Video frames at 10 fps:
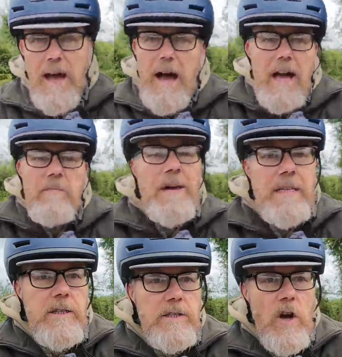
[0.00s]
I've
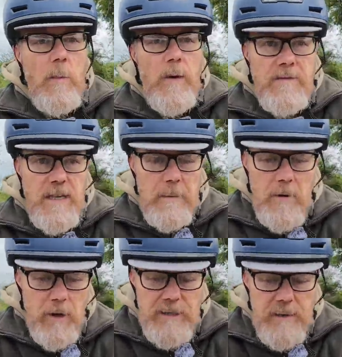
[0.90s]
made it to the top.
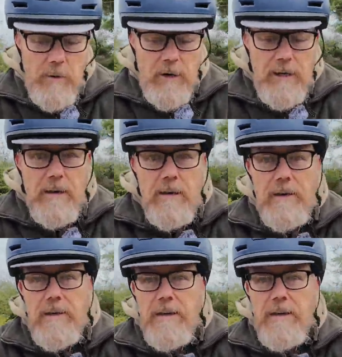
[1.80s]
Am I right? Look.